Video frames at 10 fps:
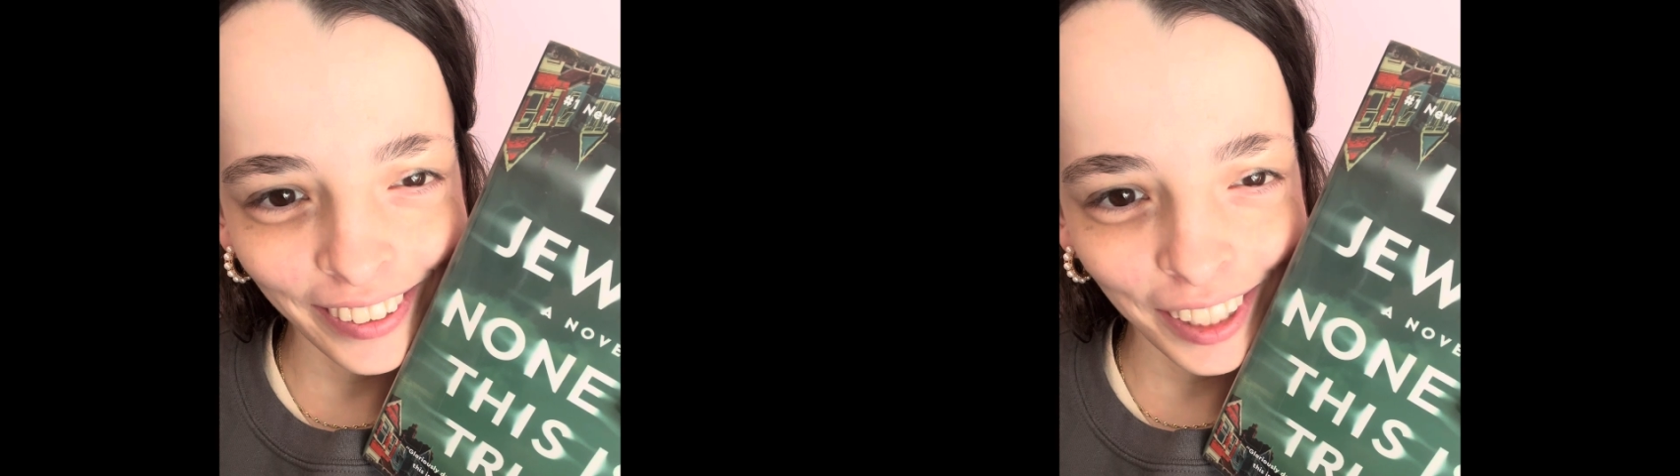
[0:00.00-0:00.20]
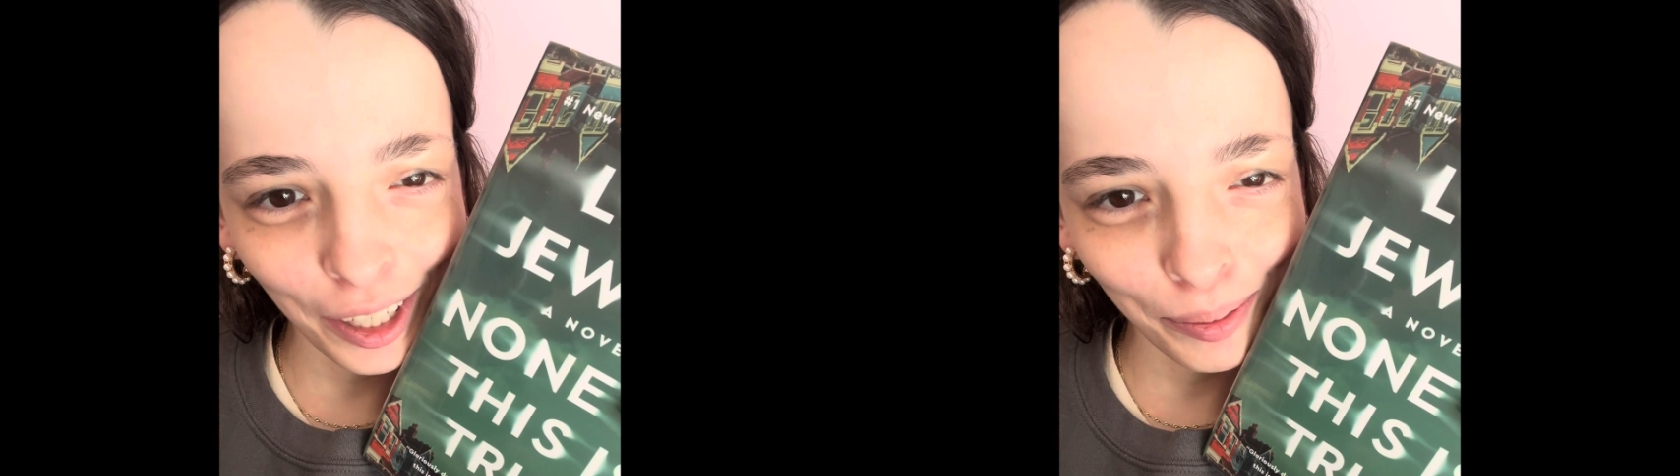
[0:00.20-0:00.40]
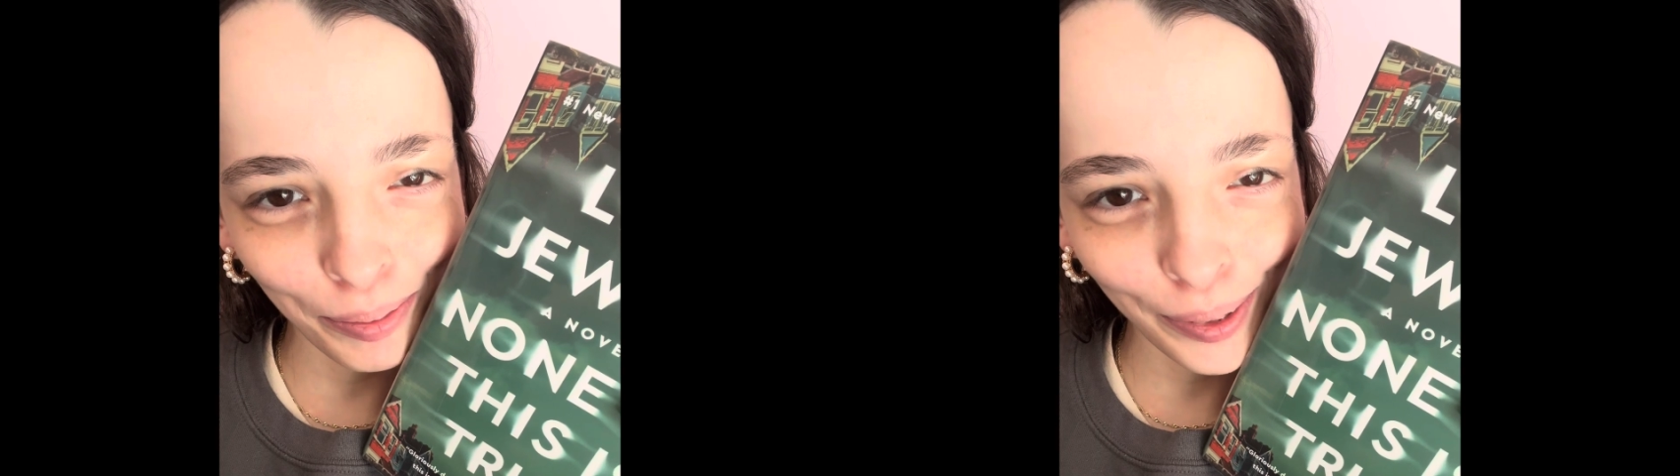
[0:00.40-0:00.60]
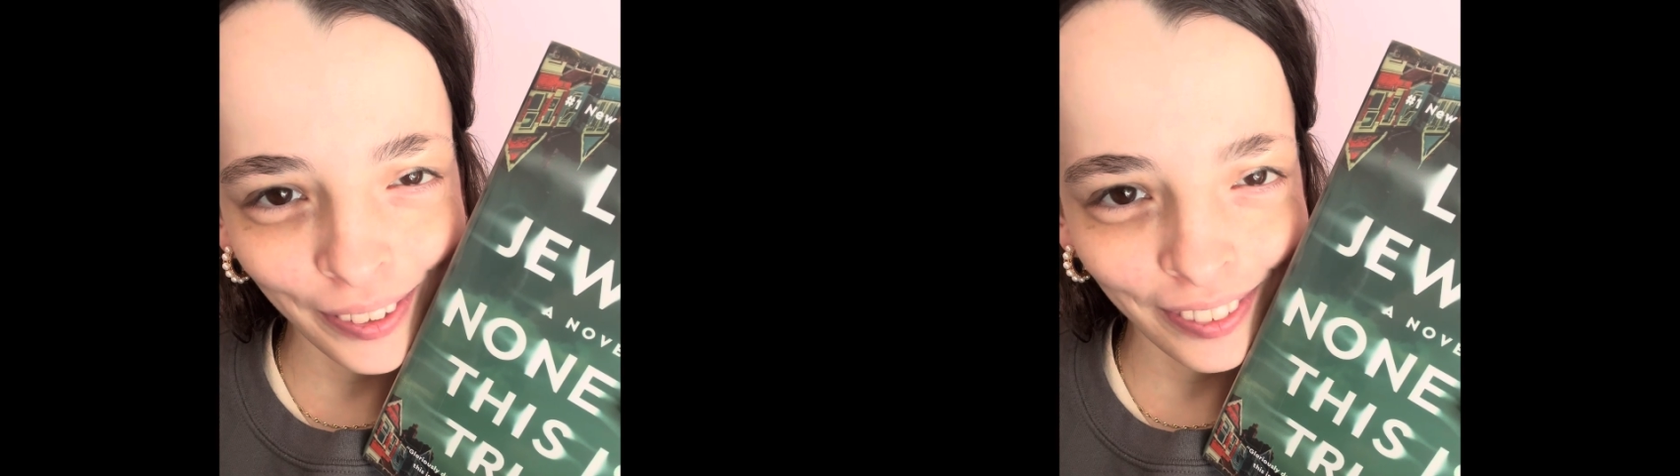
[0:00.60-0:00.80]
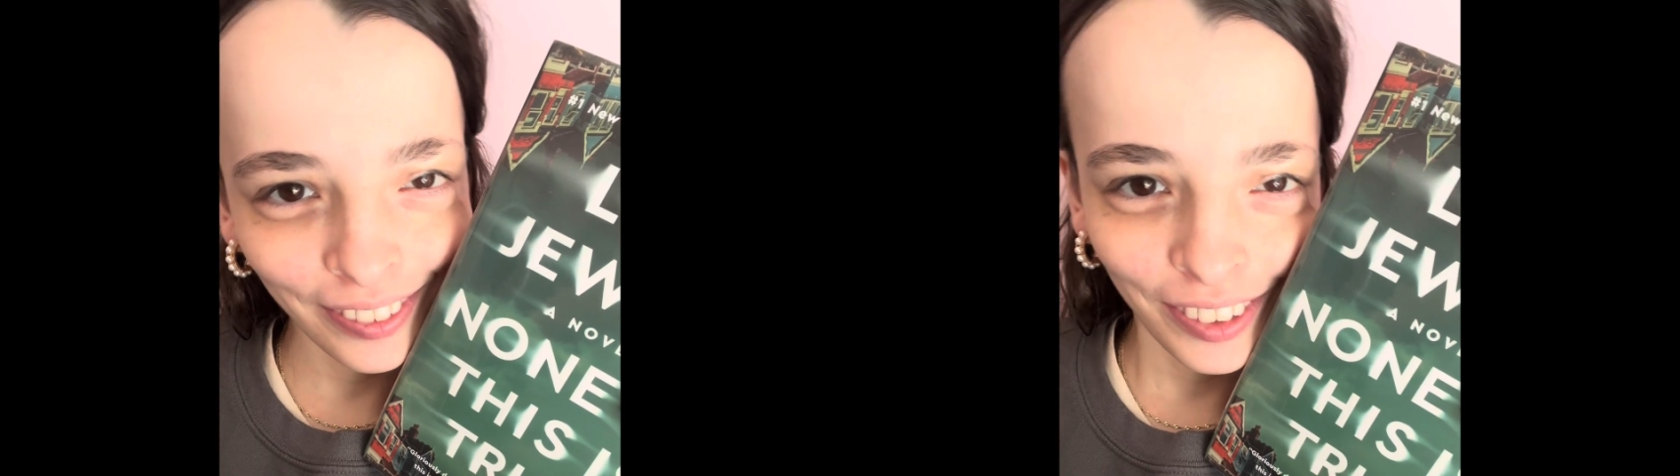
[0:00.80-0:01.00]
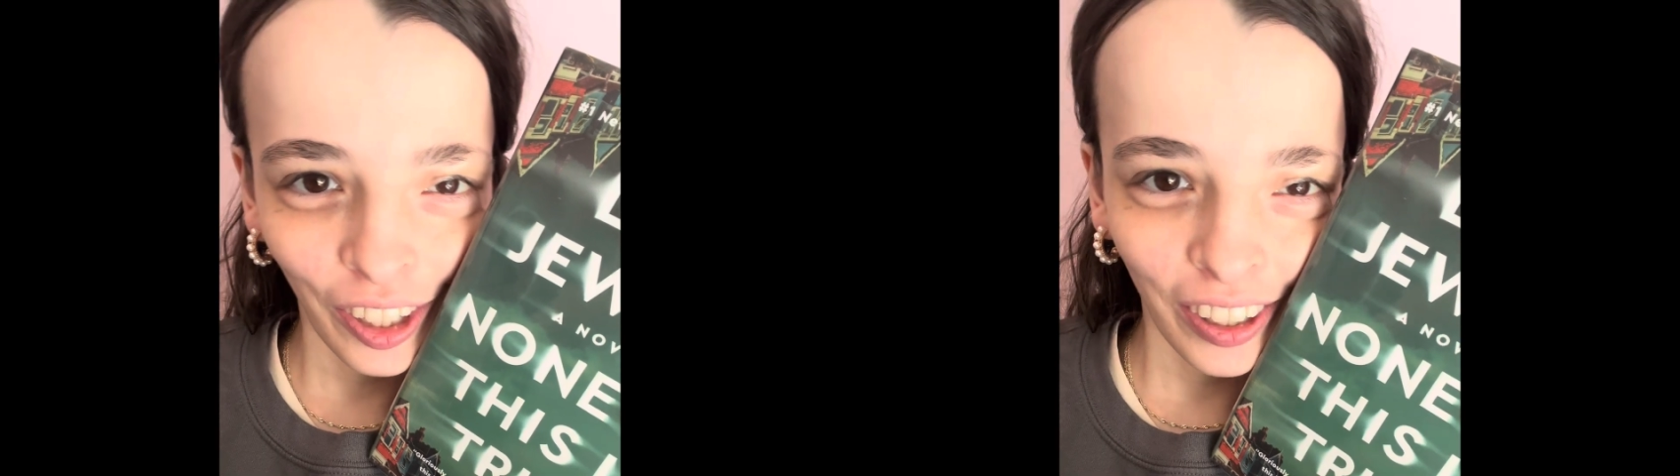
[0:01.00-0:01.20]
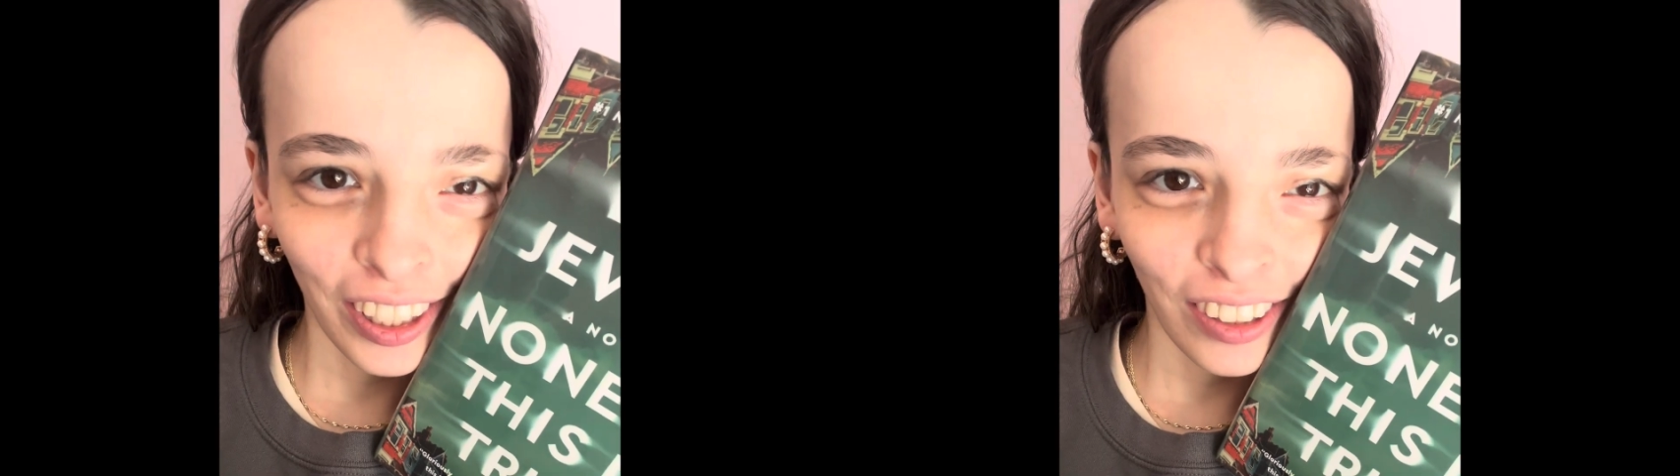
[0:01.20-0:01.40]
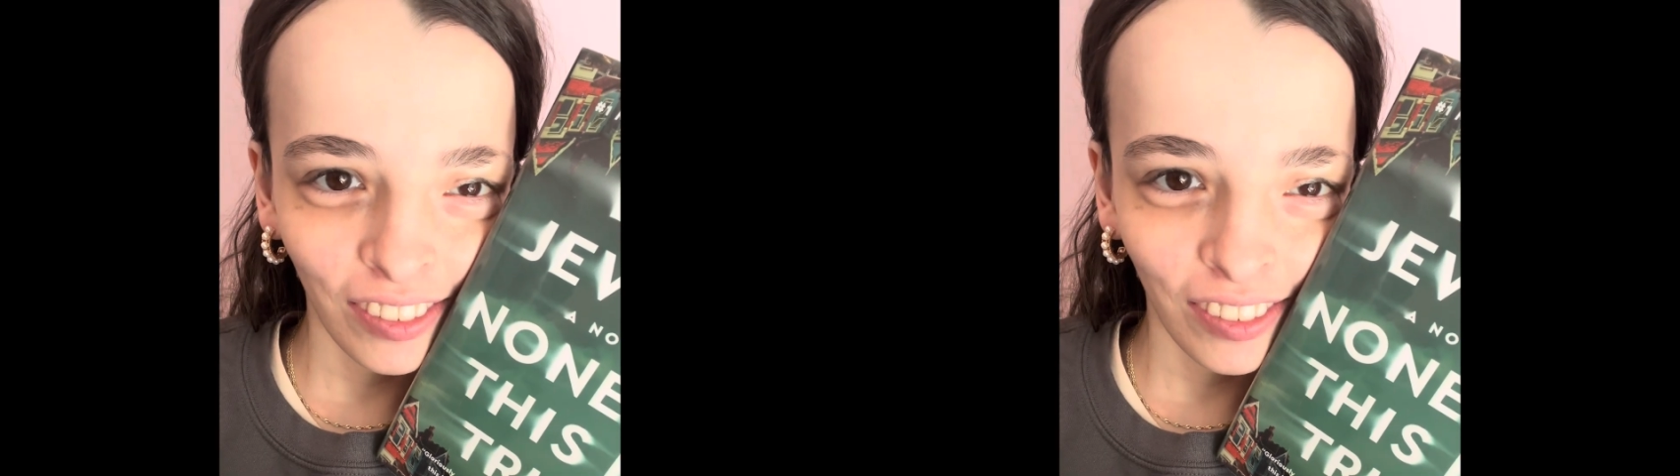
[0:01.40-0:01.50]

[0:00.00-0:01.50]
type talking